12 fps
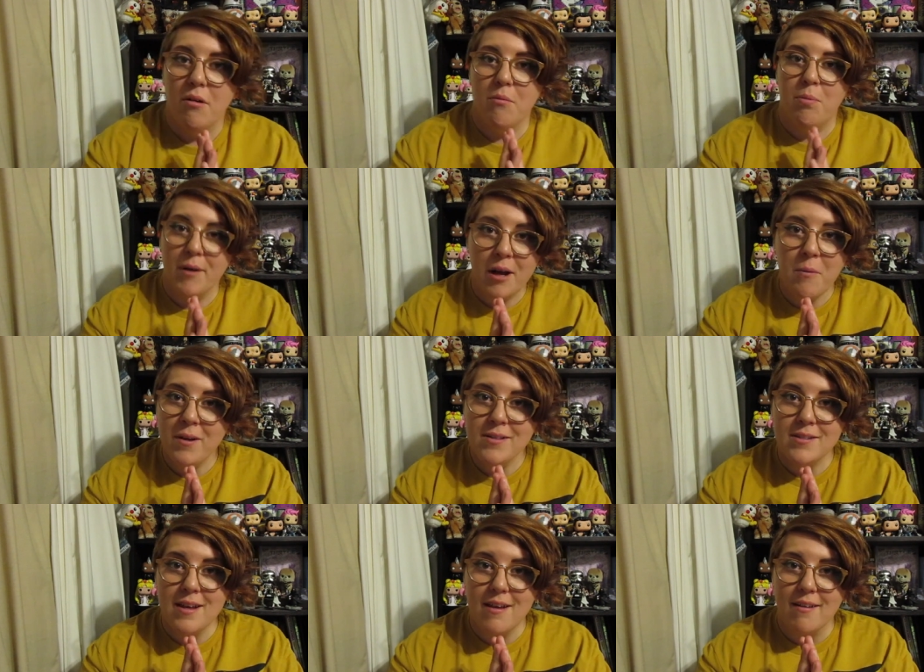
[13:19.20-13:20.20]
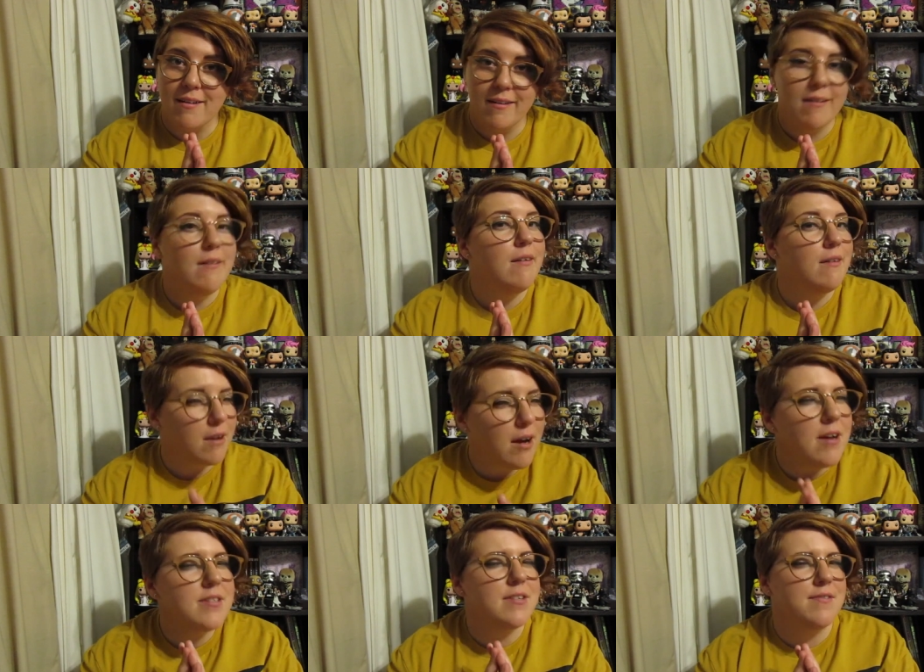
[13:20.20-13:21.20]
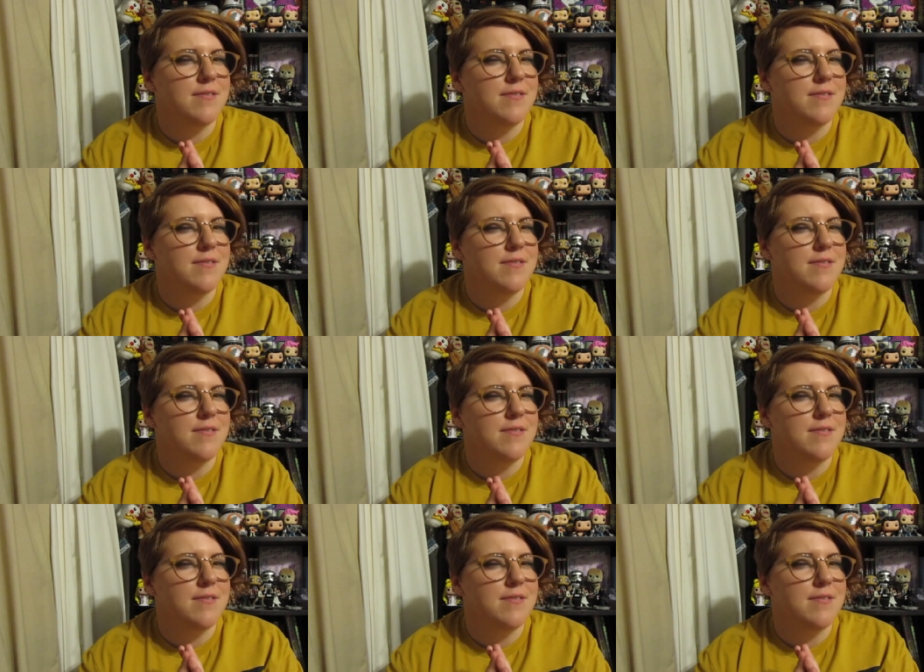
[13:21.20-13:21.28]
But I will say, cost